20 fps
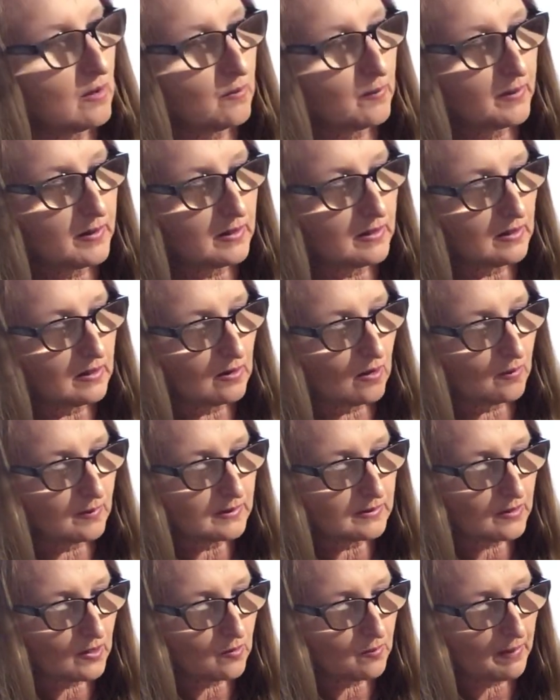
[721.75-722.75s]
We can
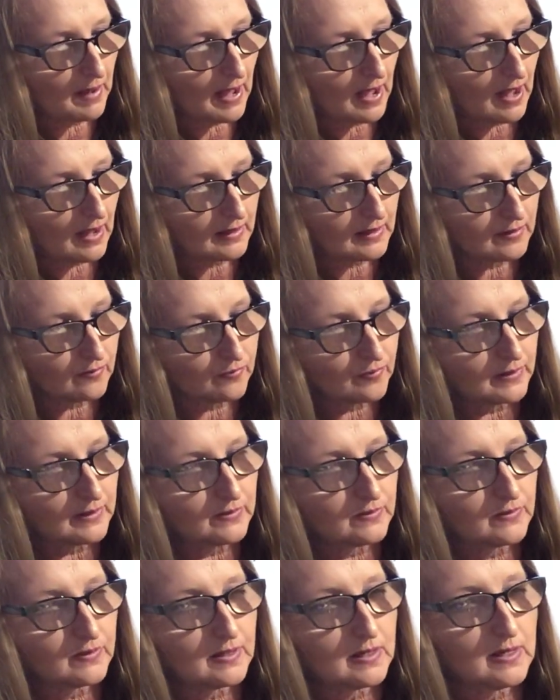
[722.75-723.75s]
always go back if we
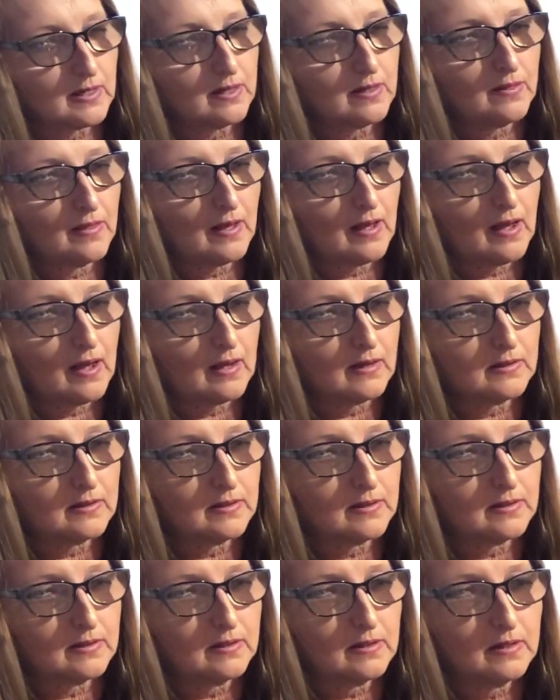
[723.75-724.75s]
see that
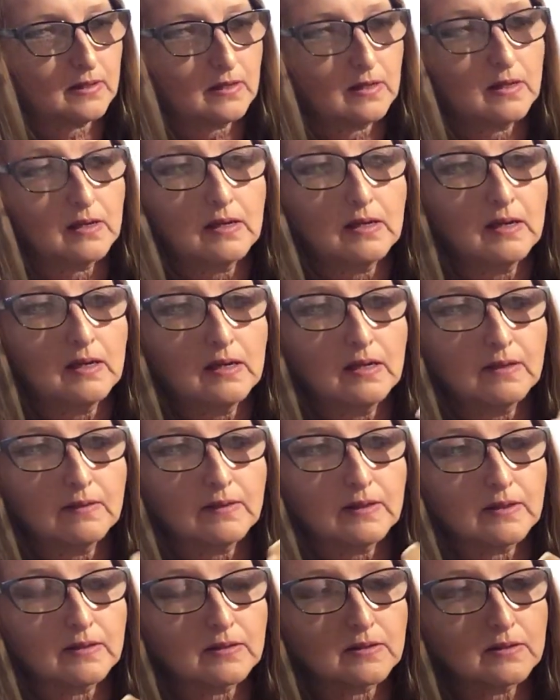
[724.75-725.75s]

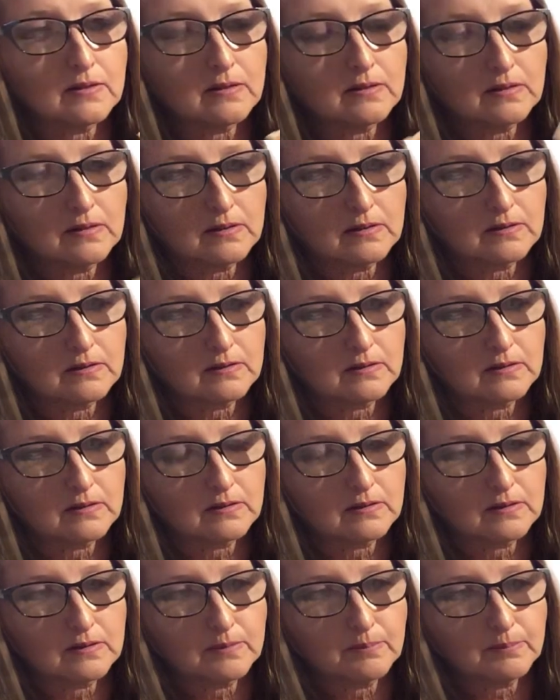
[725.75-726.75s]
there's
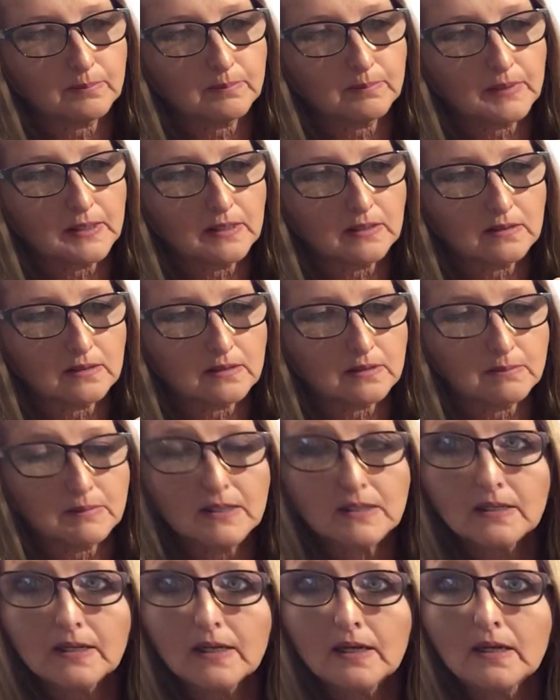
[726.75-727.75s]
pieces
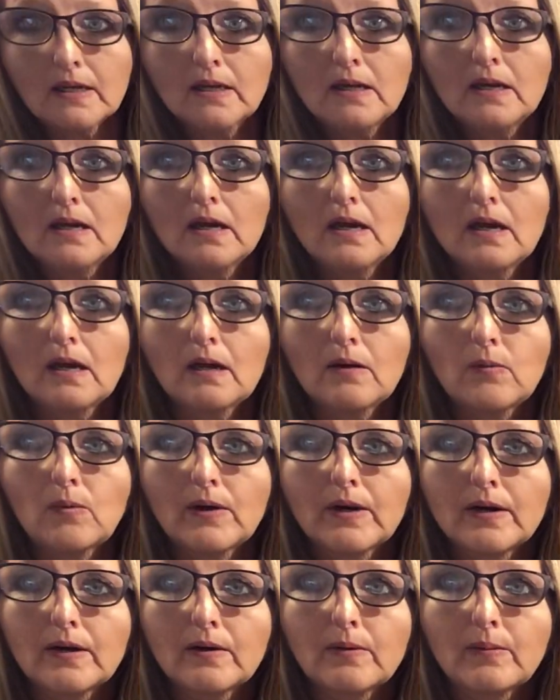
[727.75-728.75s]
missing,
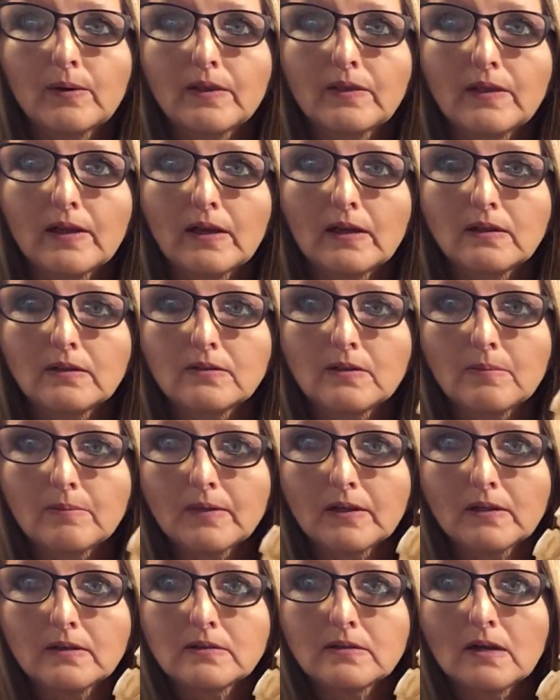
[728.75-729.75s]
where we think
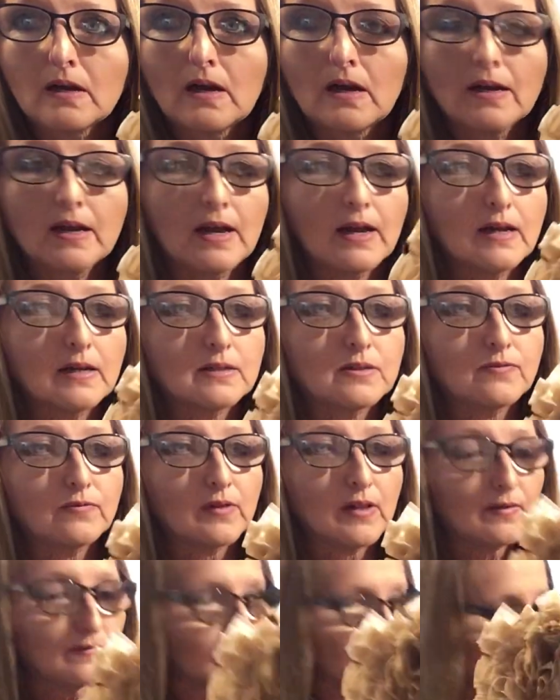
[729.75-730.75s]
something's not as
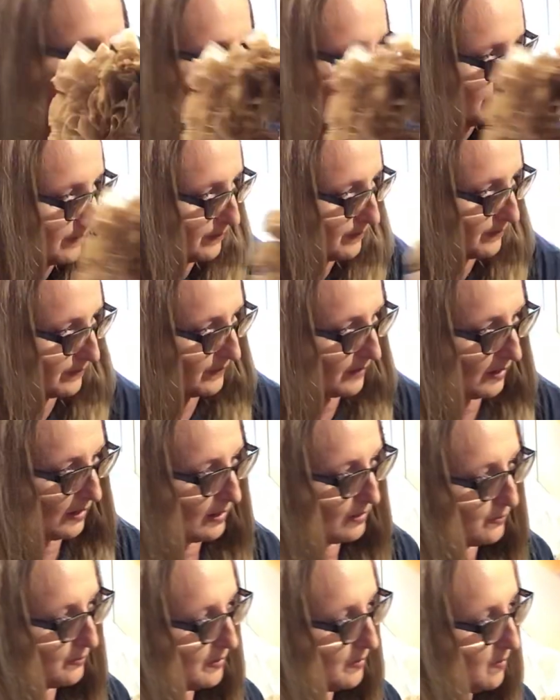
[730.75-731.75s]
fluffy
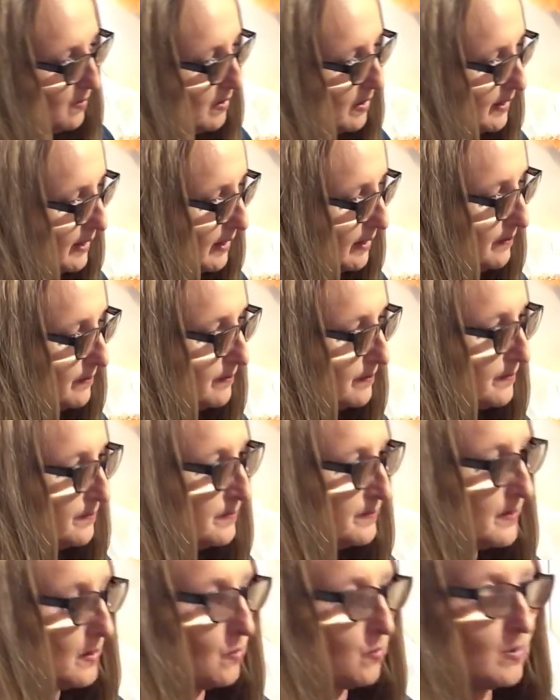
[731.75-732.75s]
as we want it.
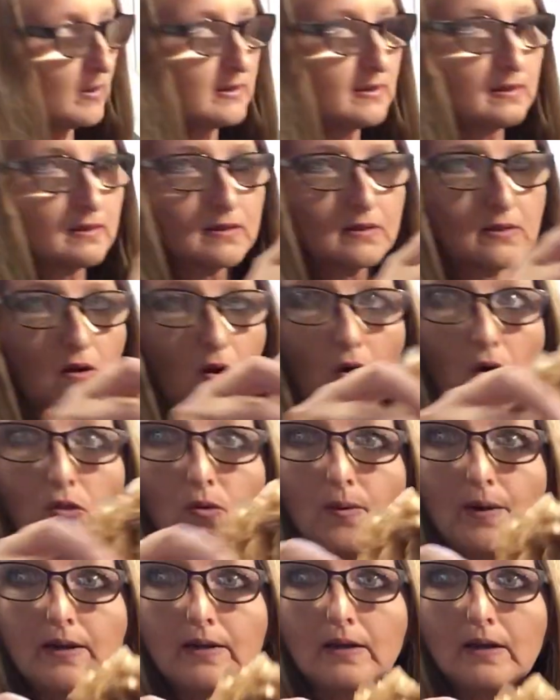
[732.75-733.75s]
Once it is all
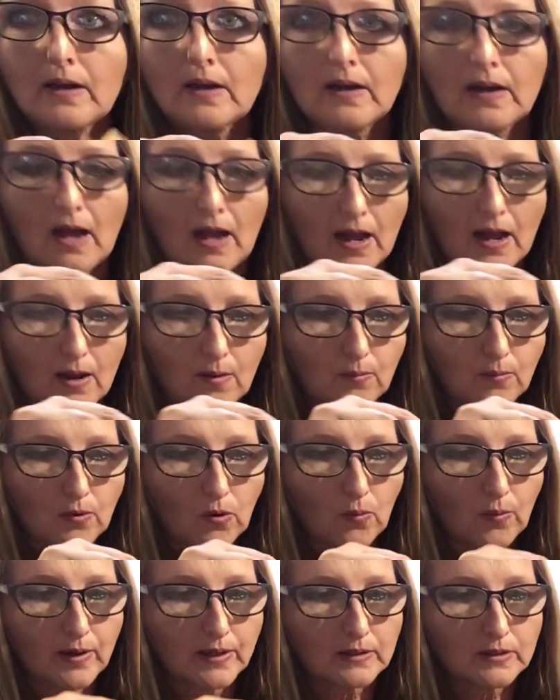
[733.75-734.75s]
the way done, I'm
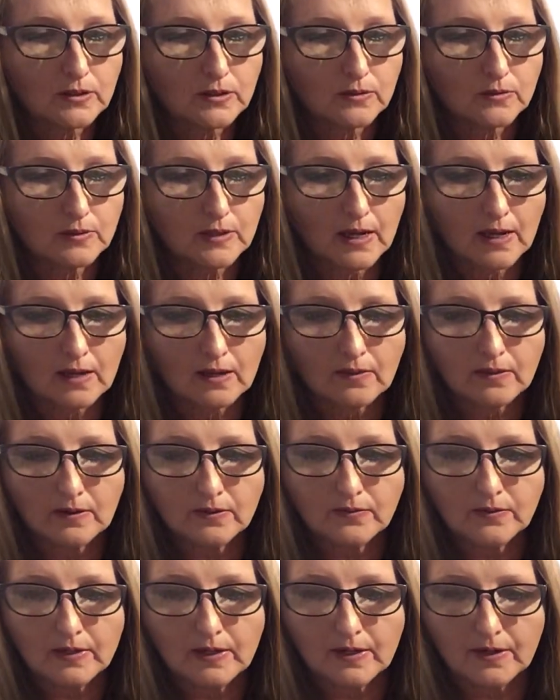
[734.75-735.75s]
going to take
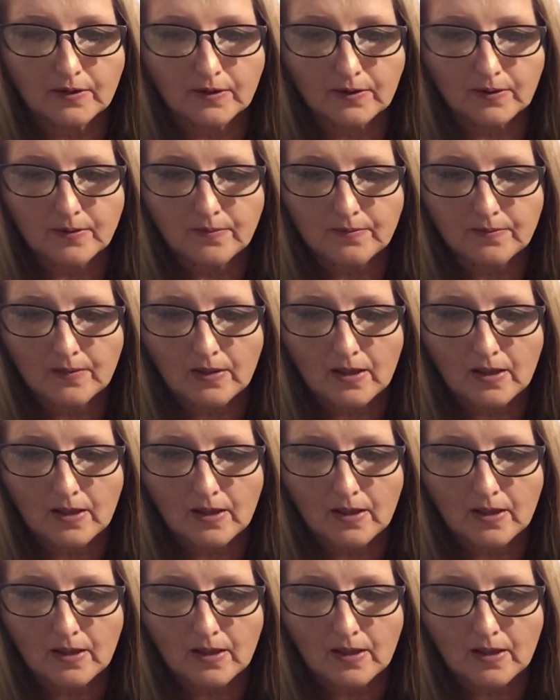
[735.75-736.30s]
this here